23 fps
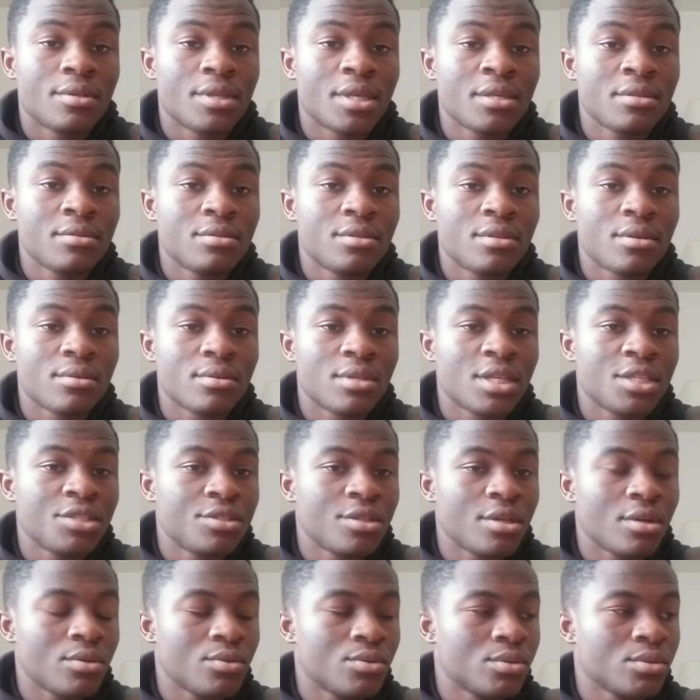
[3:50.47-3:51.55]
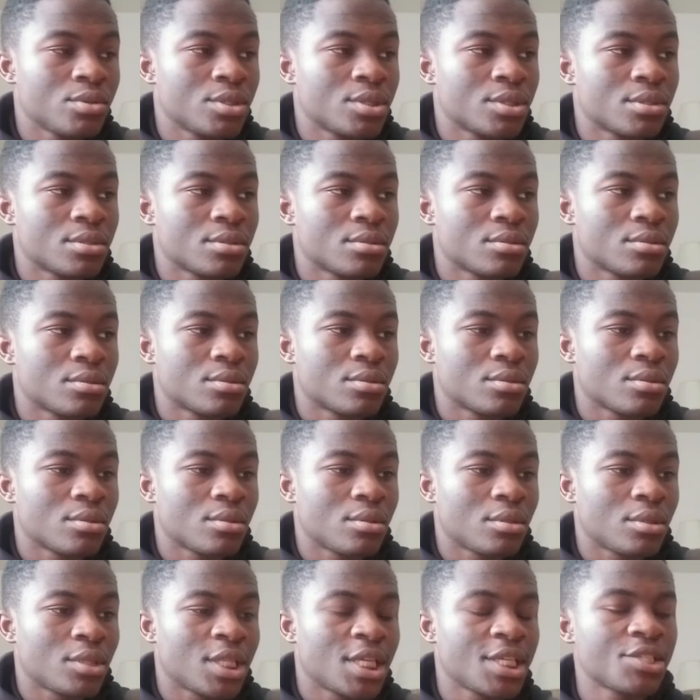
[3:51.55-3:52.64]
They took, they chose
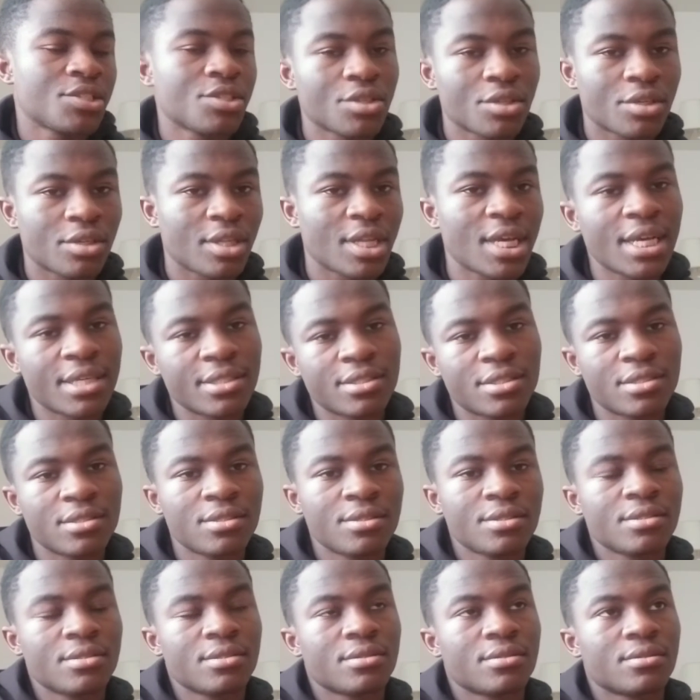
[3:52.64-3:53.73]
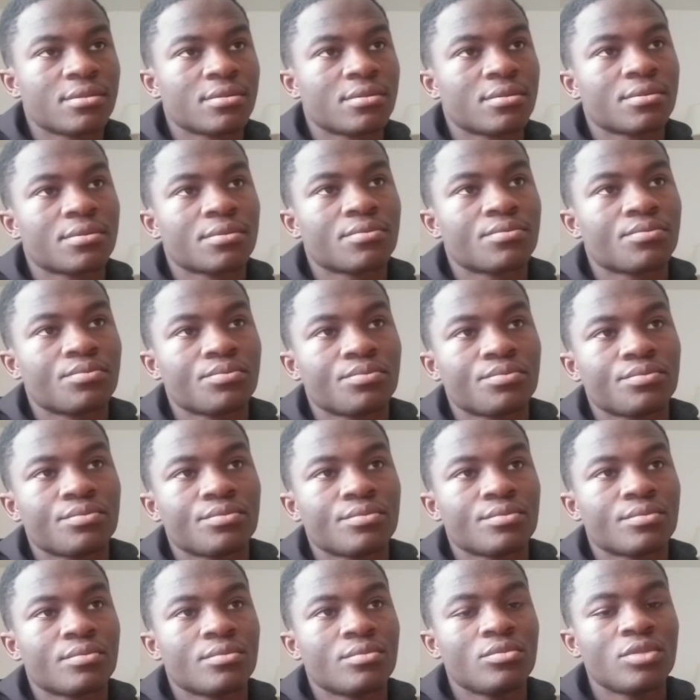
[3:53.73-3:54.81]
lesser classes,
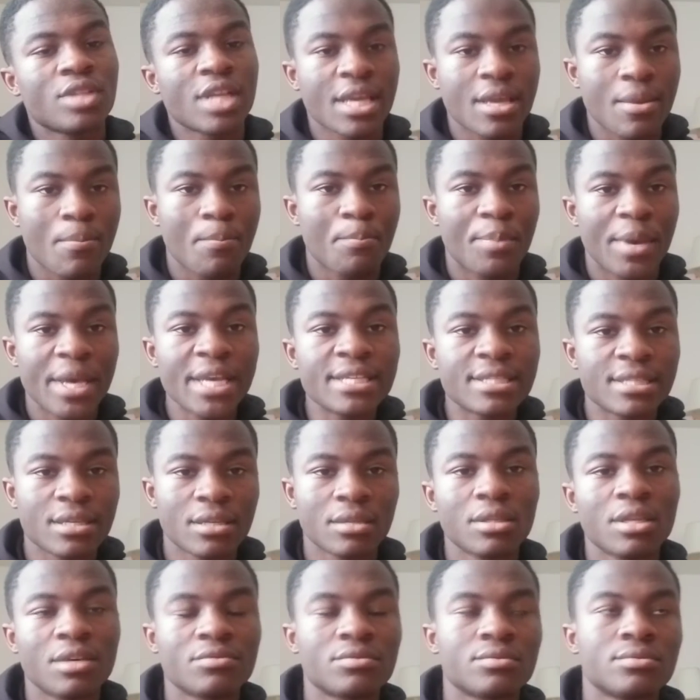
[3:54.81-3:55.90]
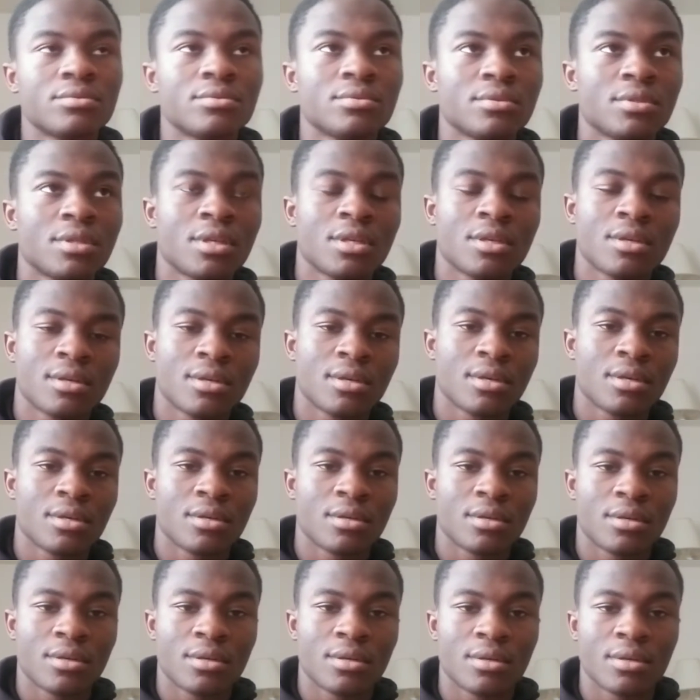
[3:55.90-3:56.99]
like basic level.
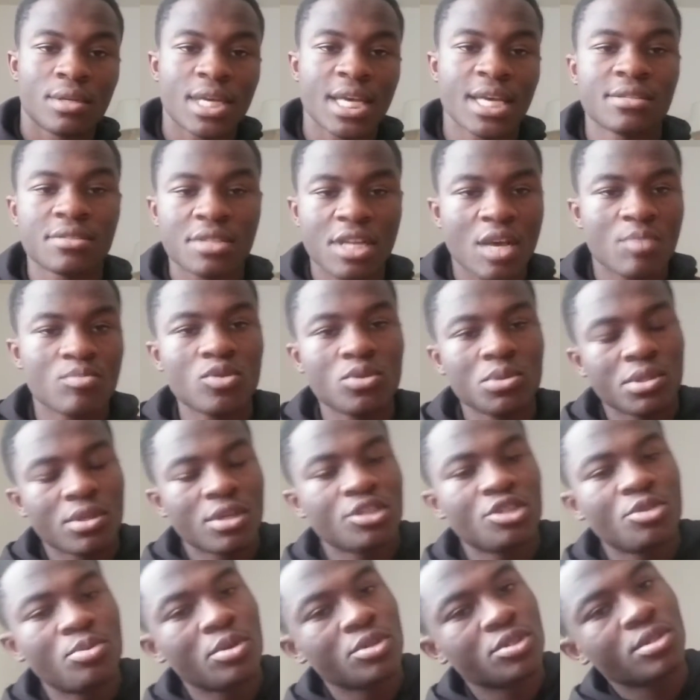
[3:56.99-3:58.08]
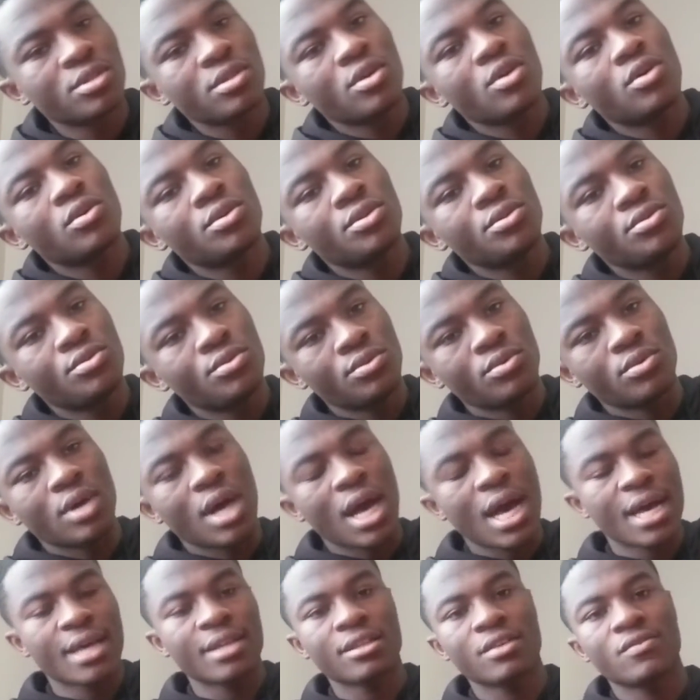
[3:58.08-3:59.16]
As time moves on, you're supposed to go to
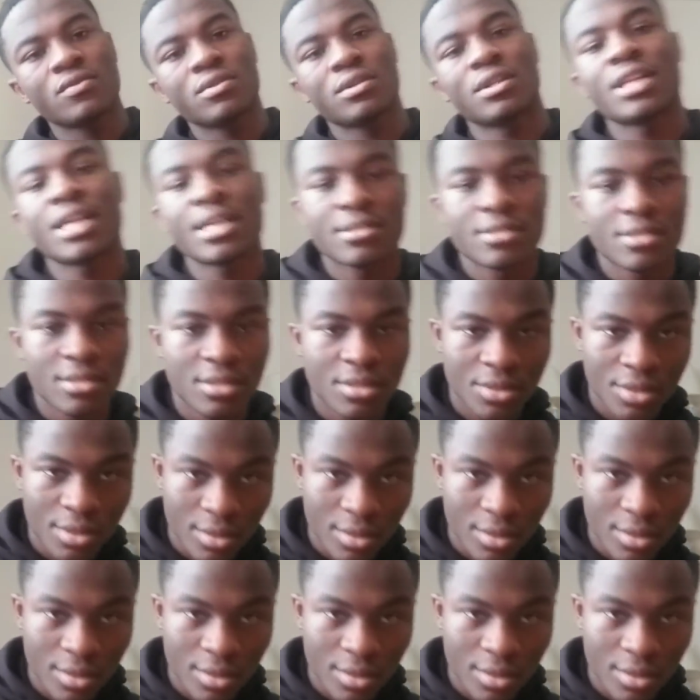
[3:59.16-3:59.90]
high level classes